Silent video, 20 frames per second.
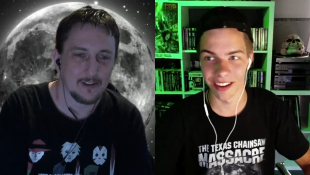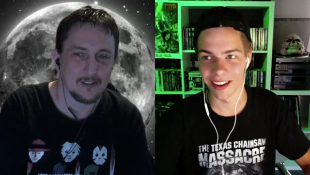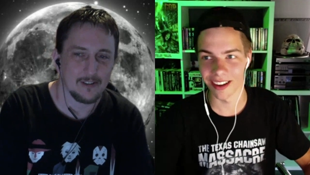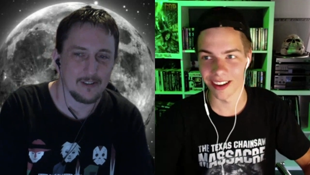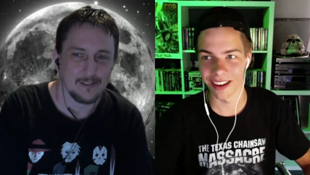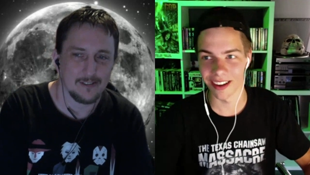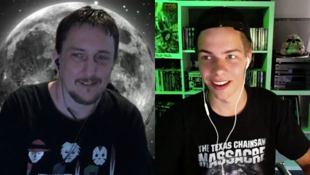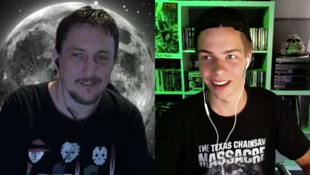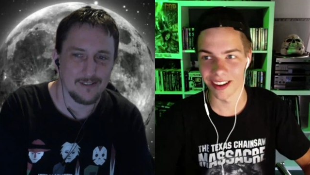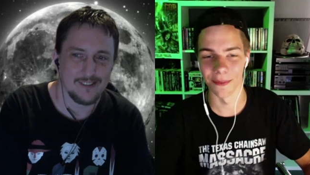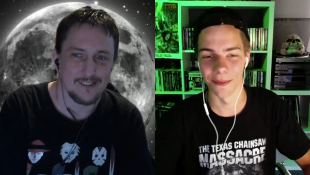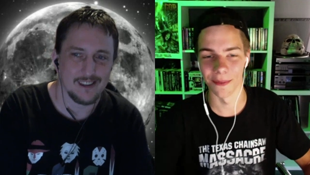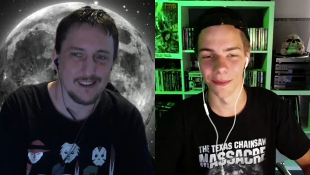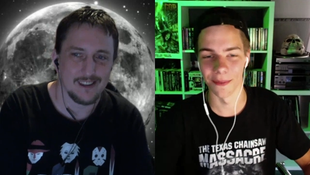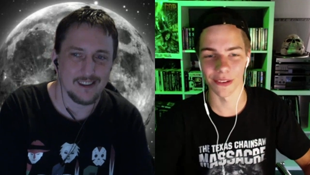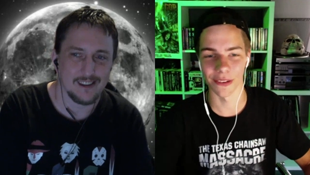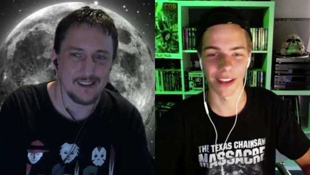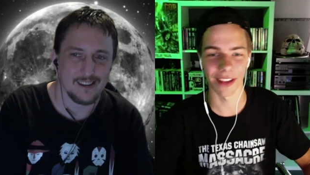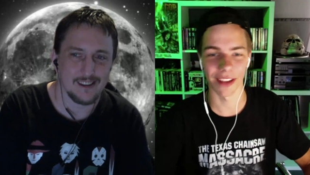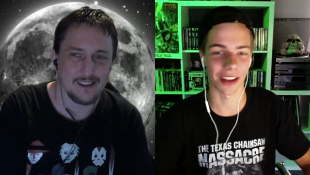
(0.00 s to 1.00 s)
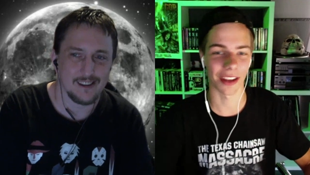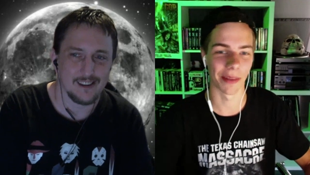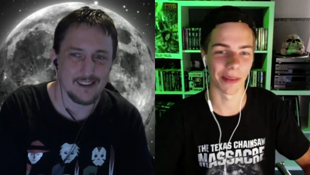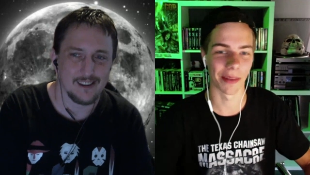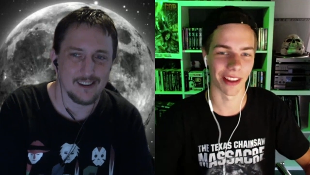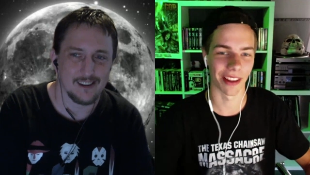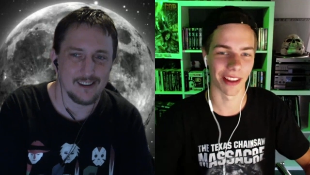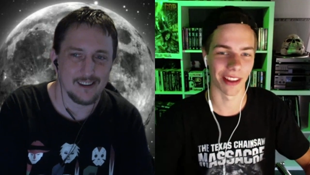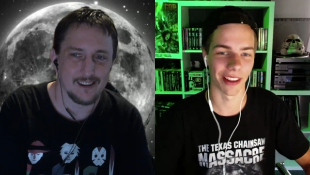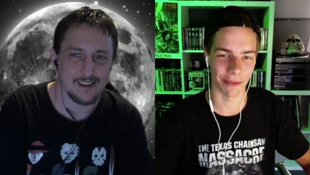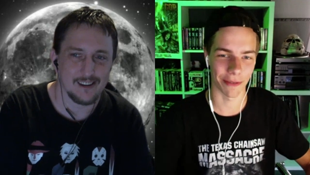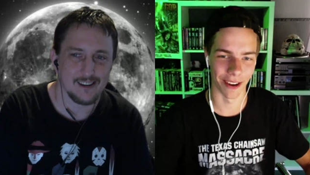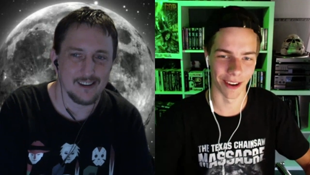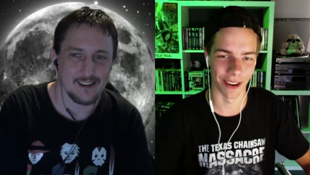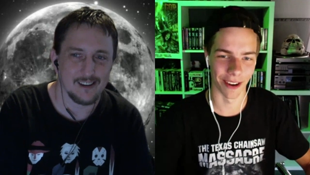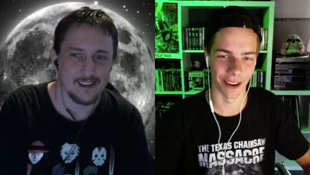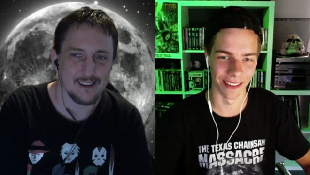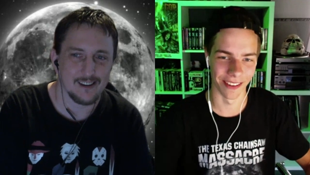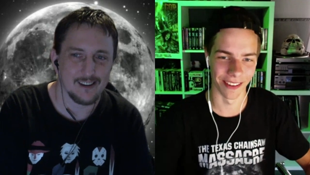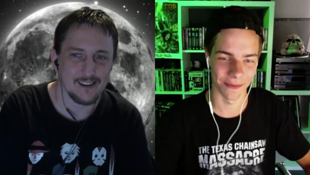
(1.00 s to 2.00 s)
Speaker 1: Um, so that's gonna be a lot of
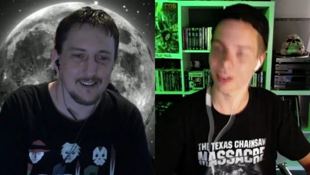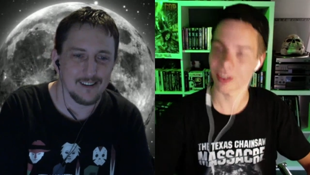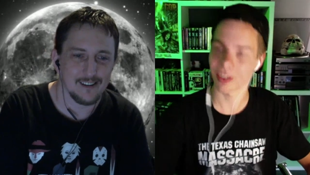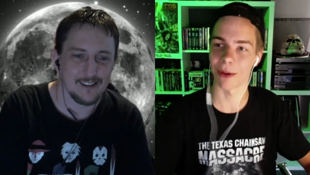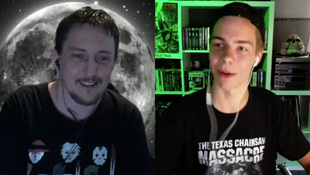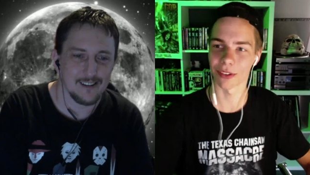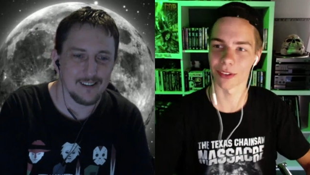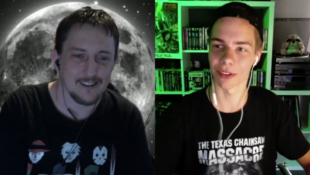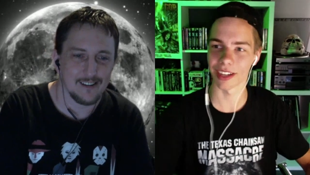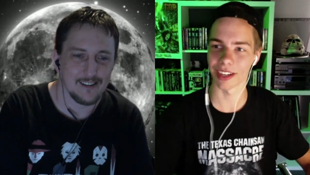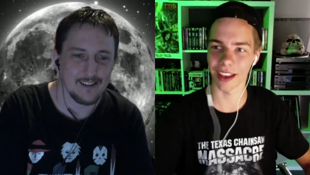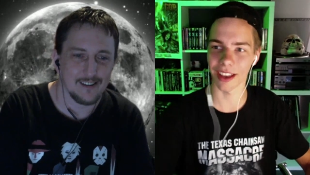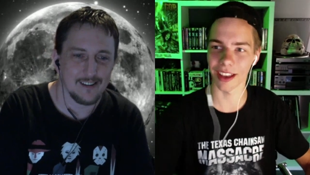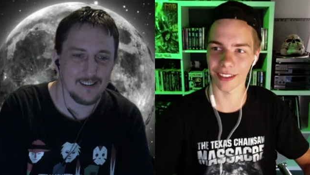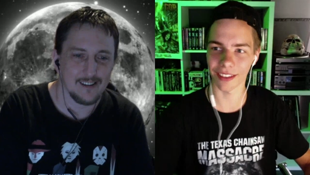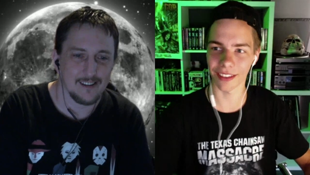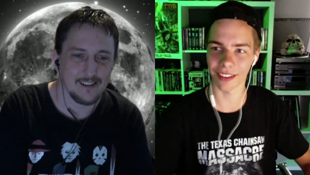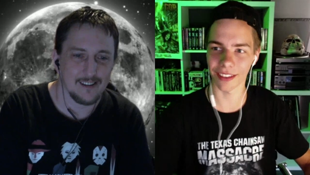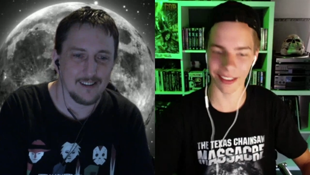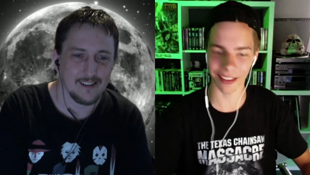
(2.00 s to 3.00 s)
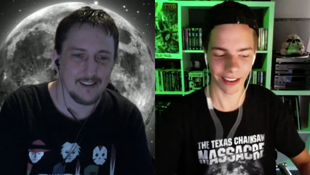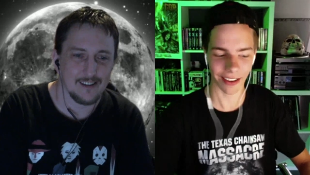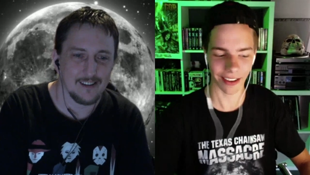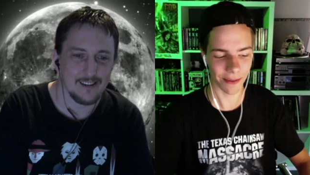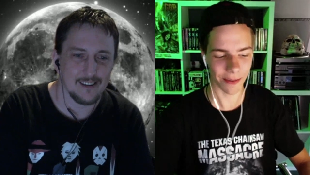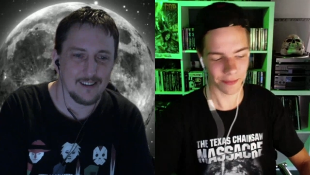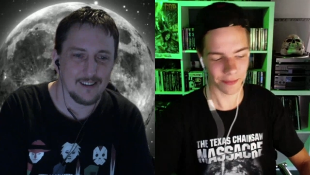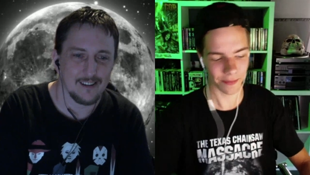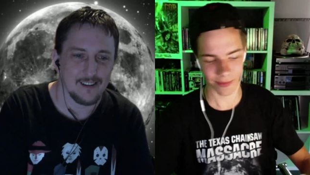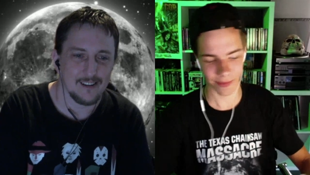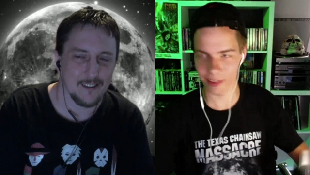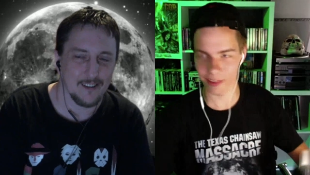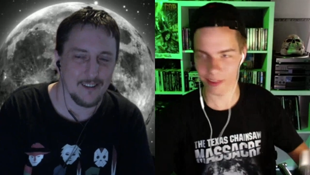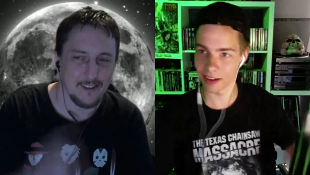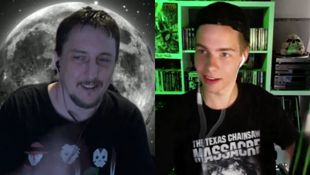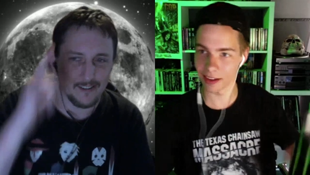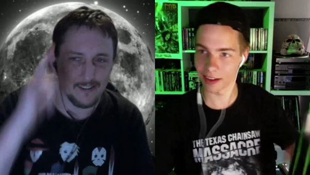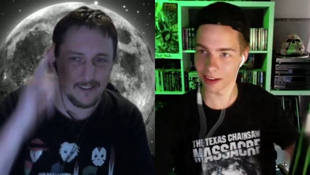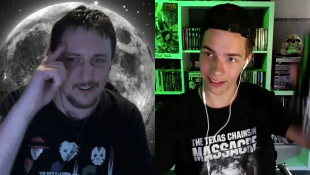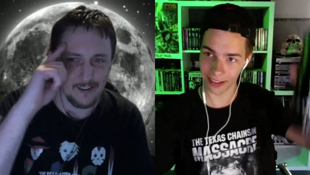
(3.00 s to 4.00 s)
fun, and we'll see you guys next time.
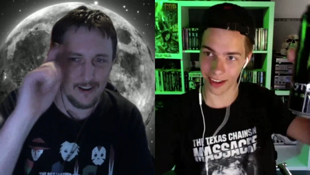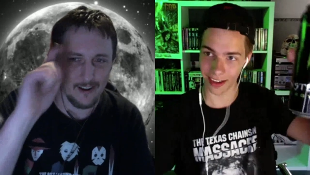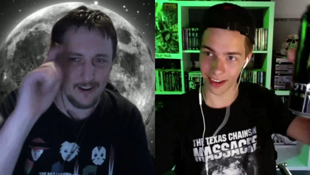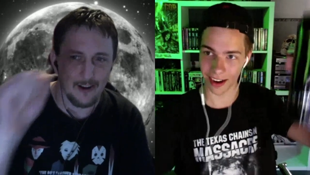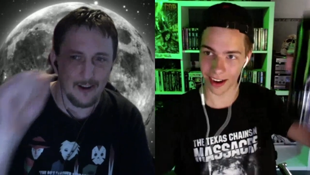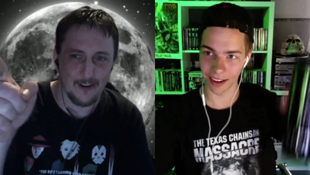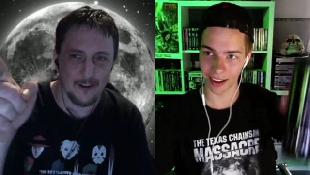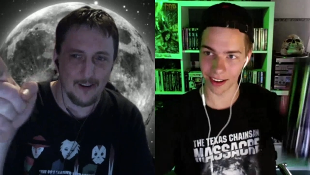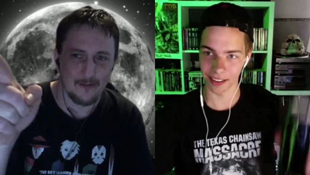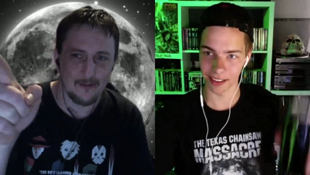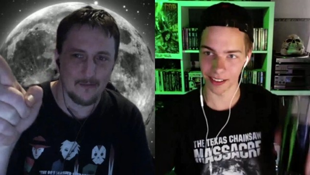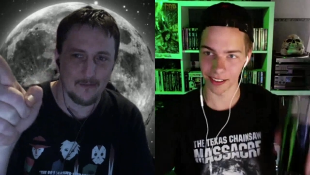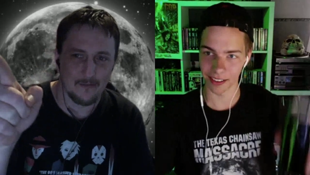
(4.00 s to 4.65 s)
See you You're